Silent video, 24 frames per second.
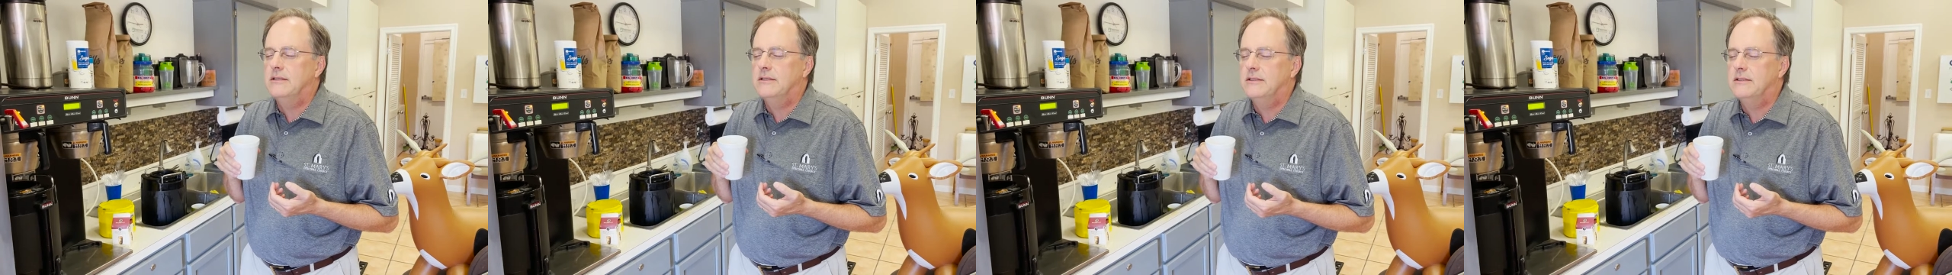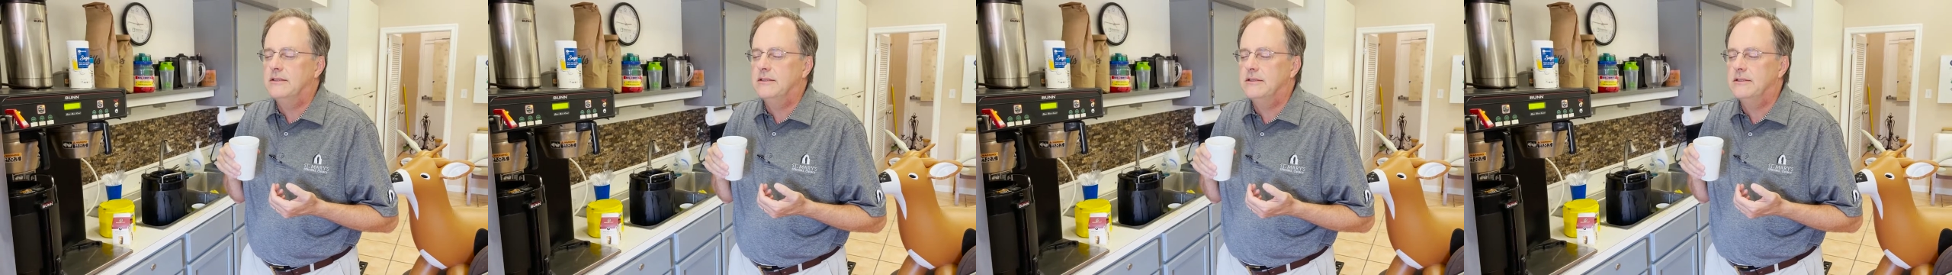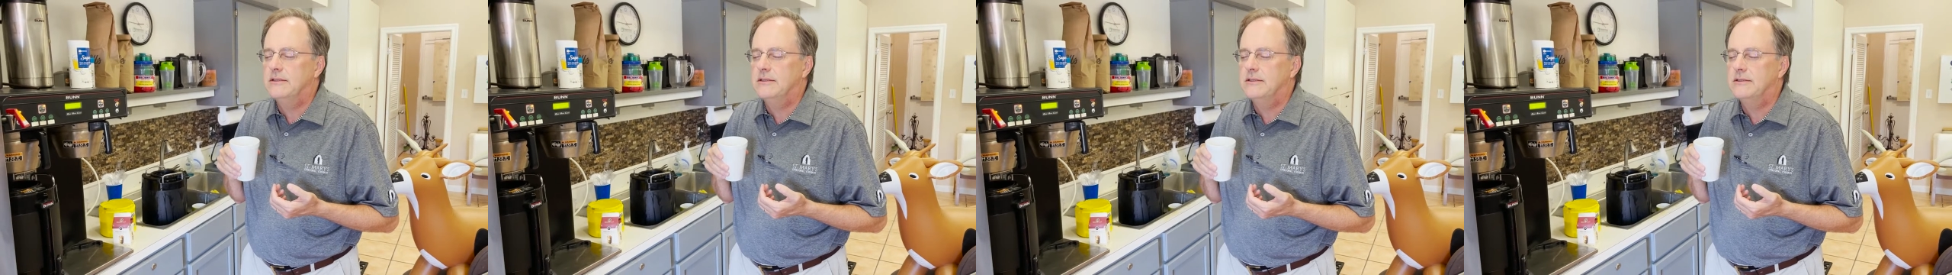
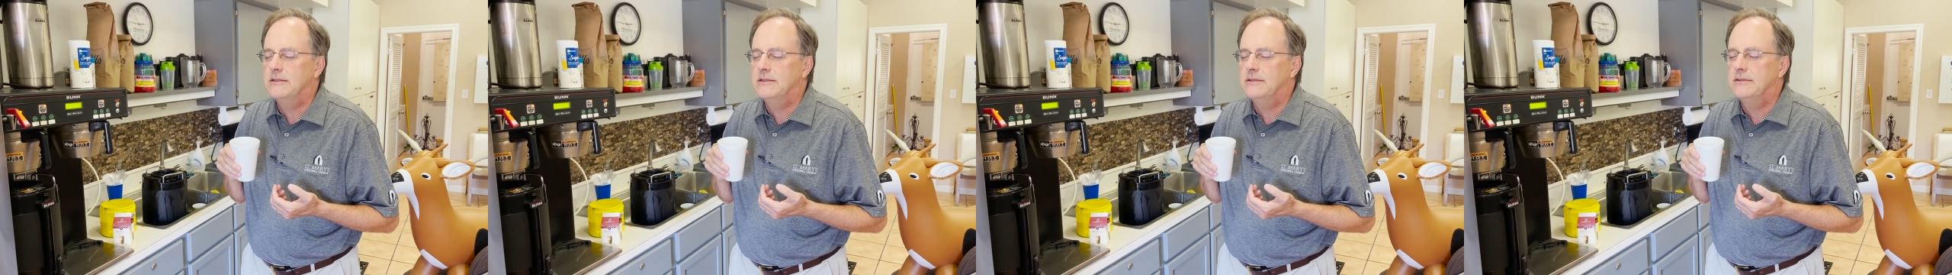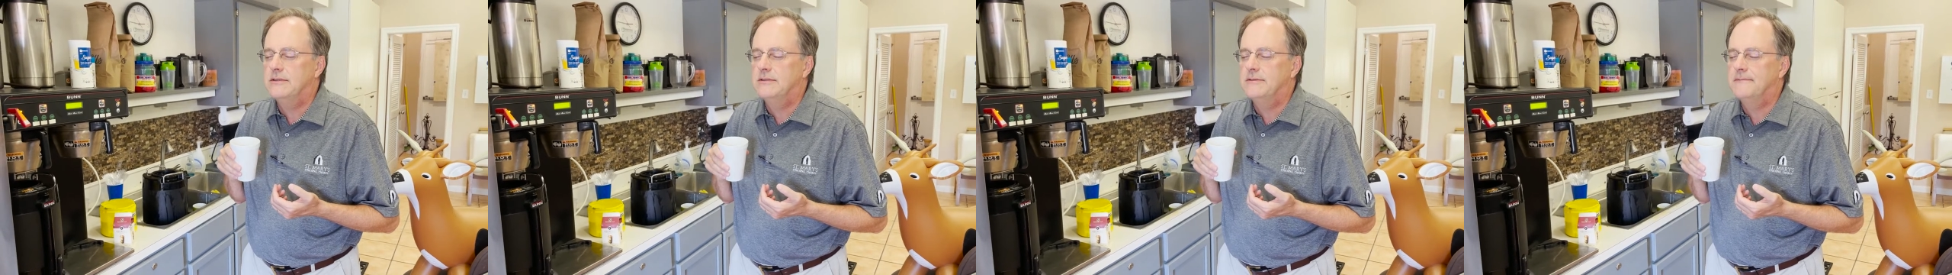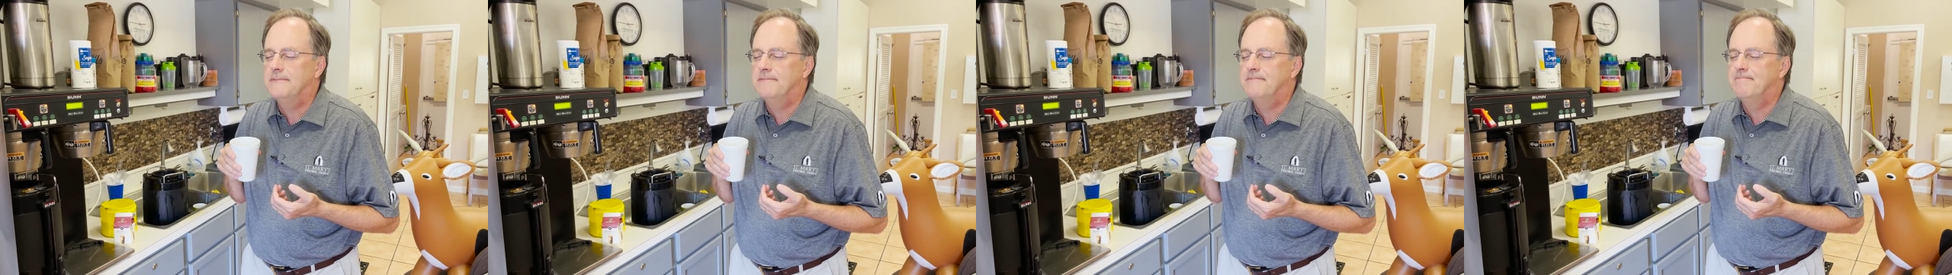
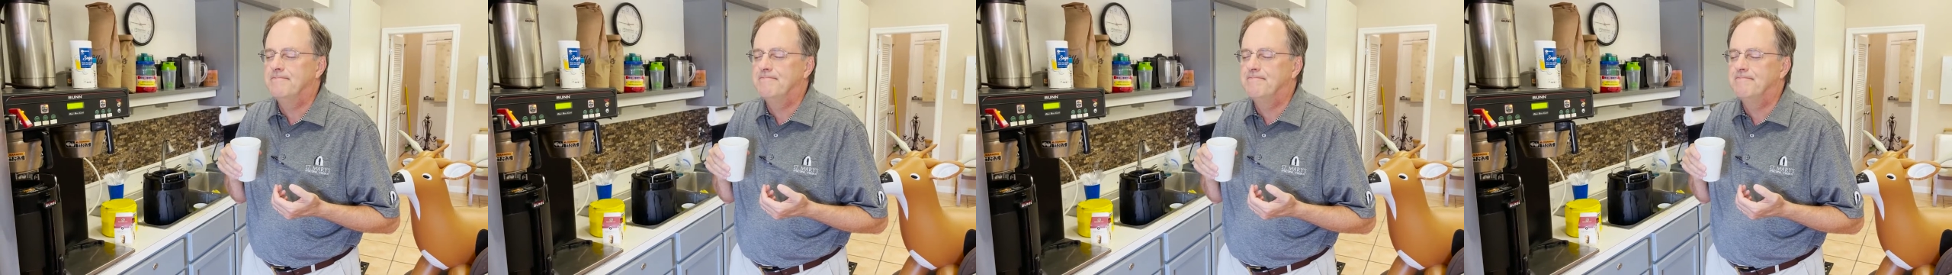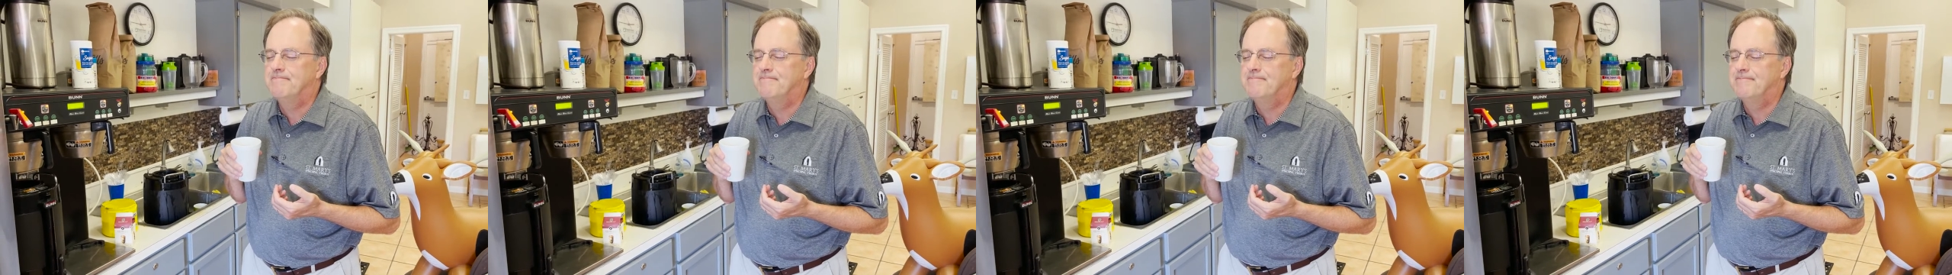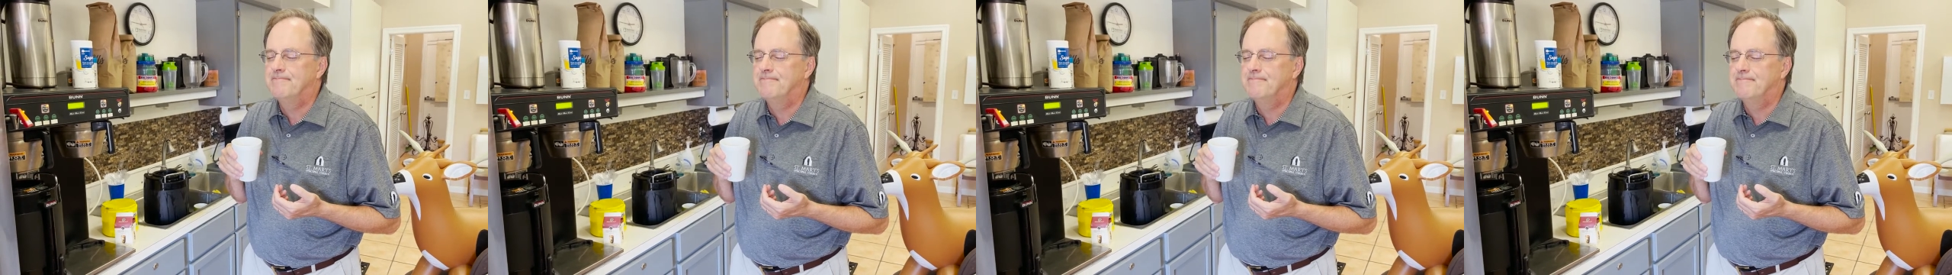
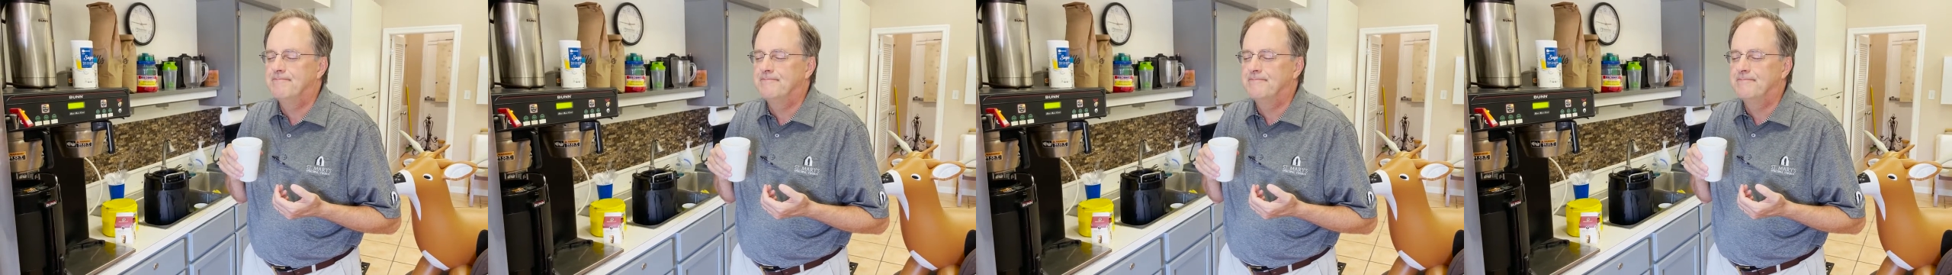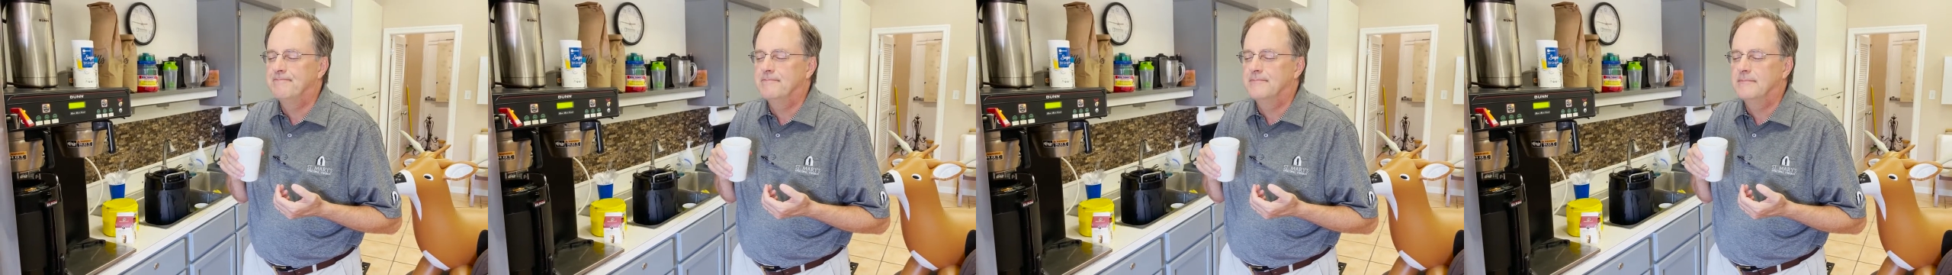No one is speaking in this clip.